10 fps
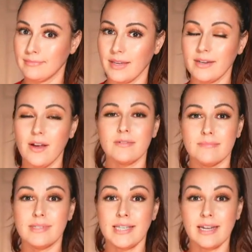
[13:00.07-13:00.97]
and not
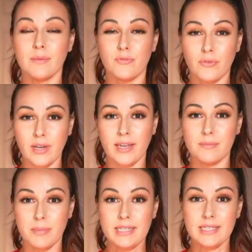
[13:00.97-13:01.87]
setting them free and being